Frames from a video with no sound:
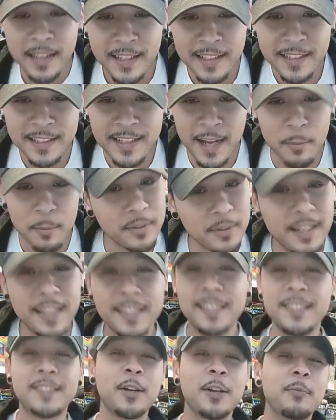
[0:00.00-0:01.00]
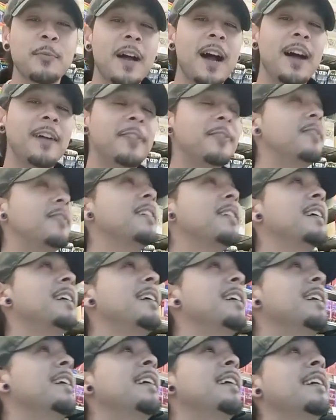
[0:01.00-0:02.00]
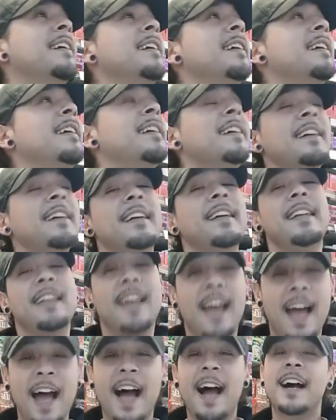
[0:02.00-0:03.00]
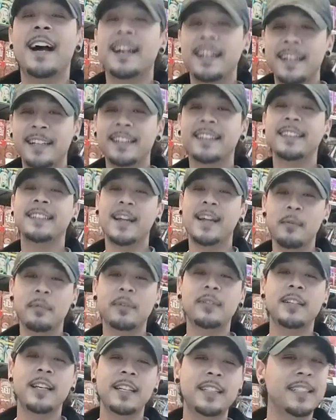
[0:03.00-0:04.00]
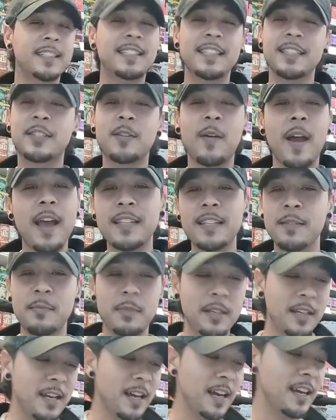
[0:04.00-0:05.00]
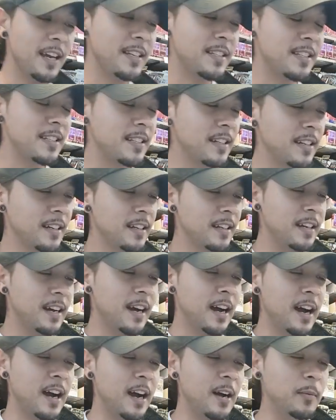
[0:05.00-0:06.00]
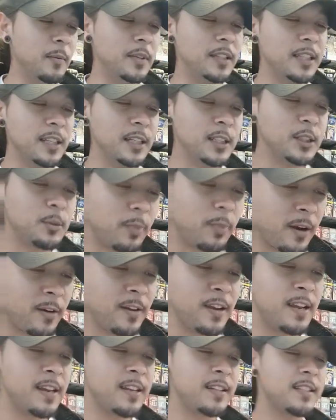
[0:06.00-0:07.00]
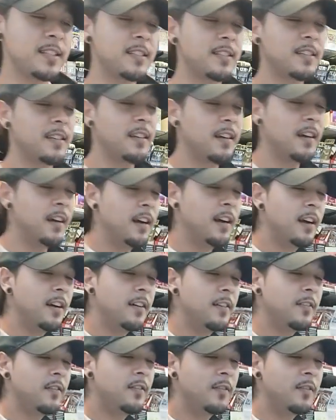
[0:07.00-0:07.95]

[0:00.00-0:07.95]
Double digits are rough. Yeah, double digits. It's crazy because with the experience of